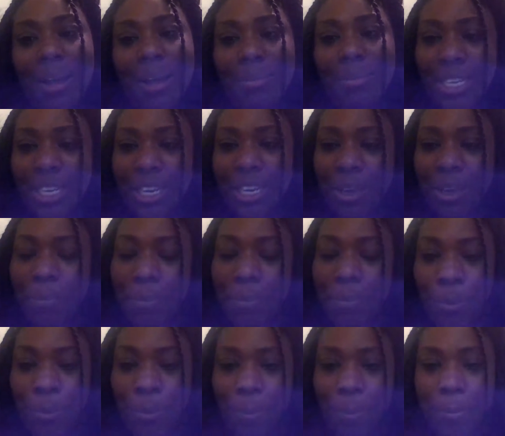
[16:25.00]
compute
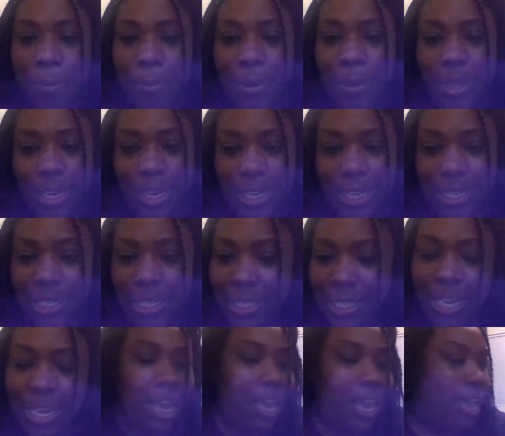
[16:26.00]
probabilities.
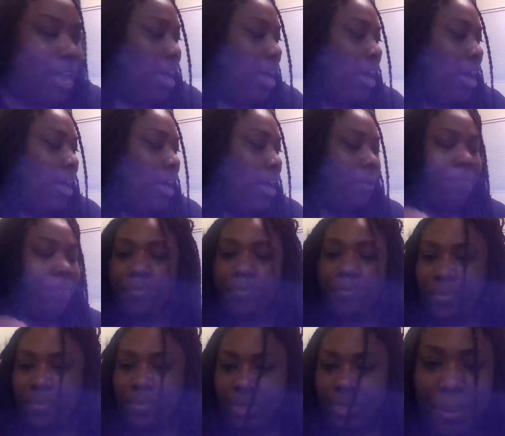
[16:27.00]

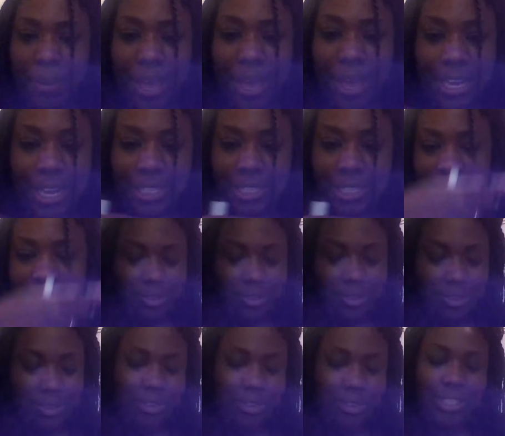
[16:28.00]
But
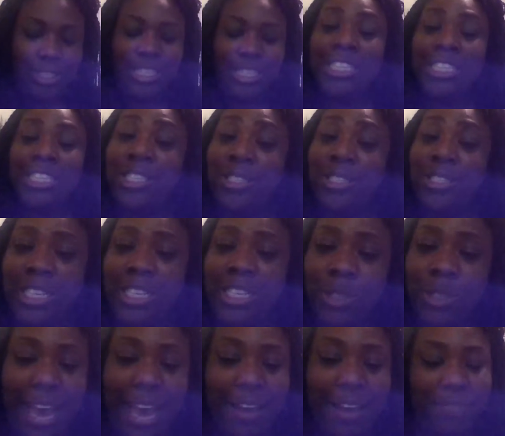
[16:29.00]
since we
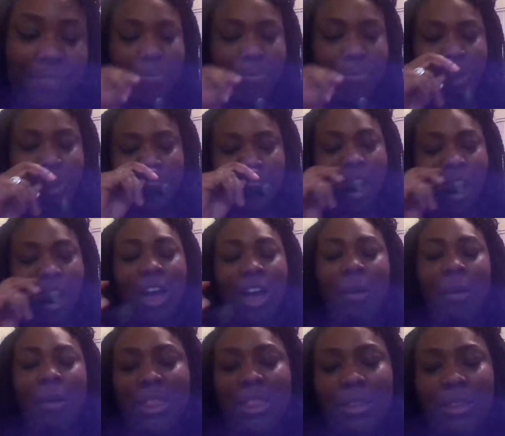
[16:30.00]
have them, I'll talk about
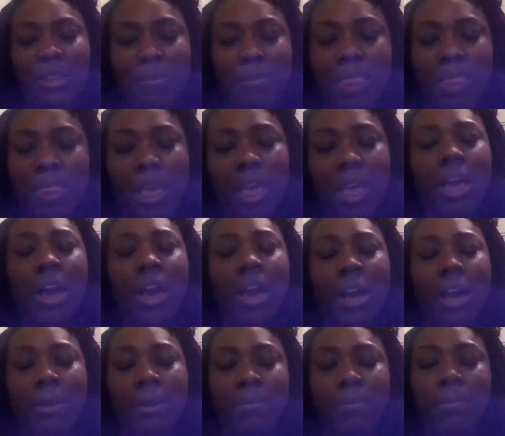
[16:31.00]
them
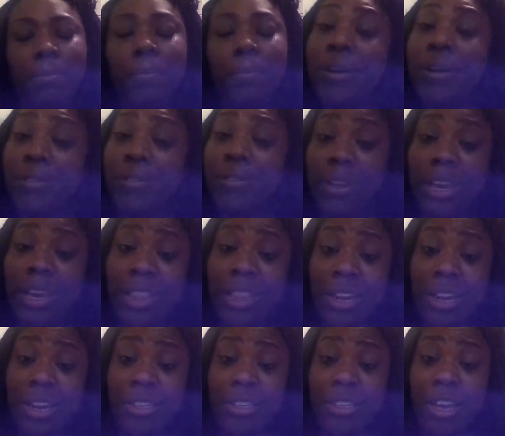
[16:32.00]
briefly, and then I'll
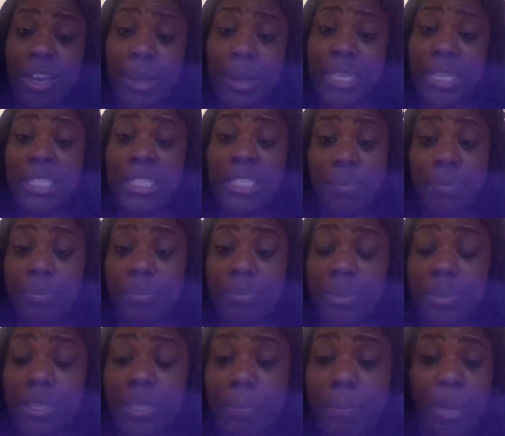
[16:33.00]
talk about some
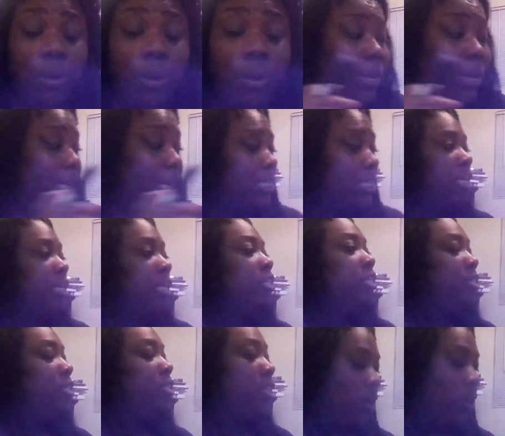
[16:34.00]
better ways.
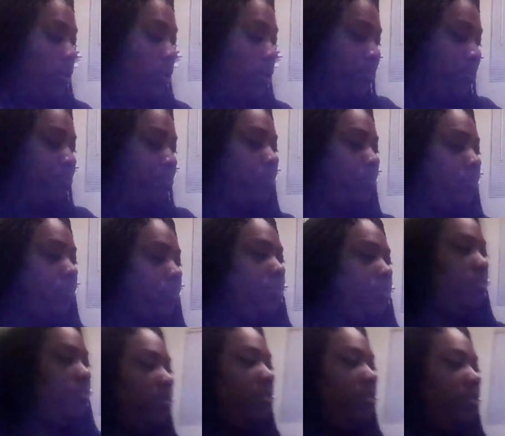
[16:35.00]
So
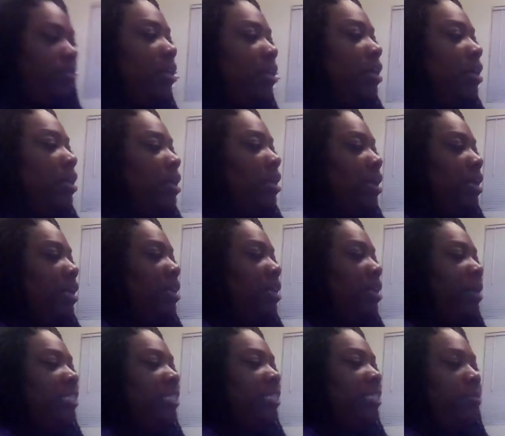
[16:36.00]
let me get
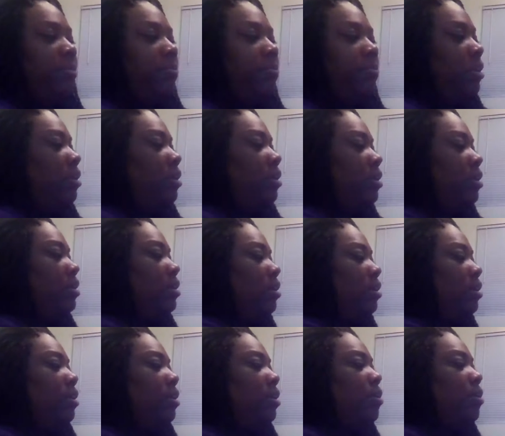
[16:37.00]
some
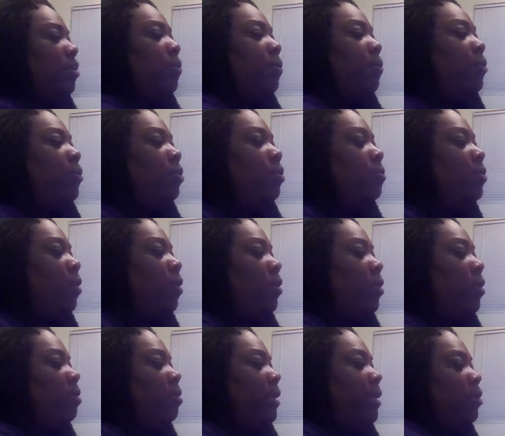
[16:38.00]
room going on my
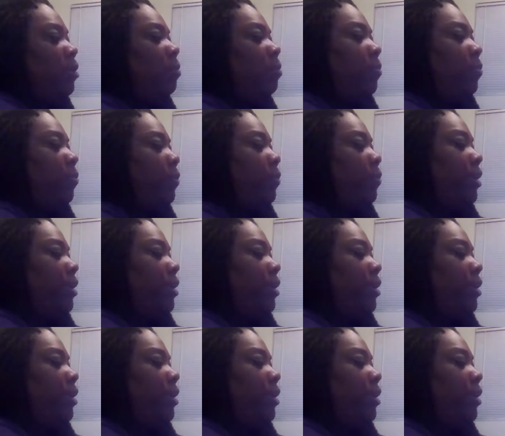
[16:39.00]
little board.